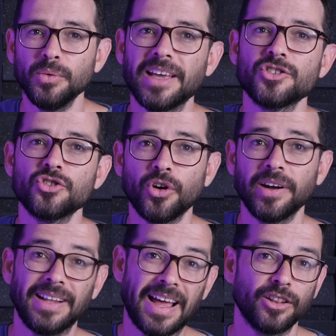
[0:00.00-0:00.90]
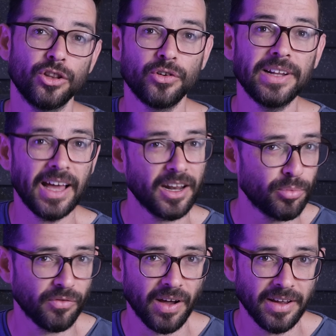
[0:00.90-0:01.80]
get started at learning how to
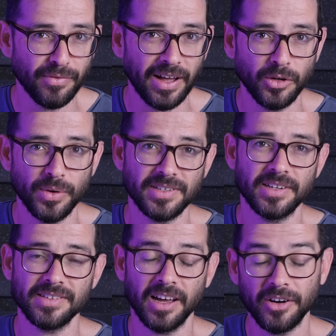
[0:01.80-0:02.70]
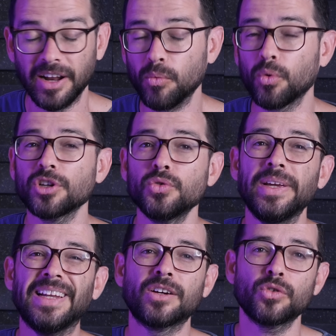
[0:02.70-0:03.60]
provide value as a designer and work to
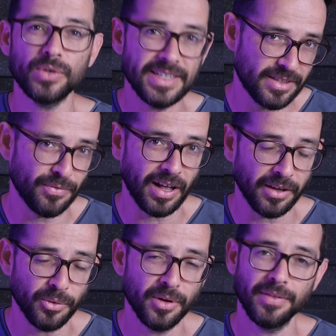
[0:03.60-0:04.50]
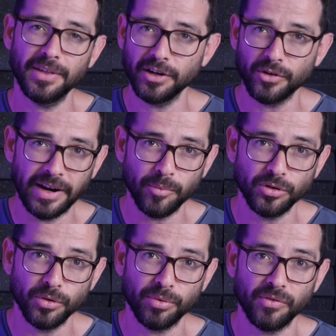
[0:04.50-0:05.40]
increase the value that you're able
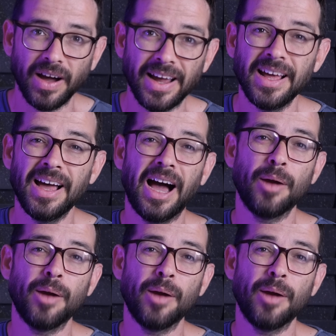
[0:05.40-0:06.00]
to provide,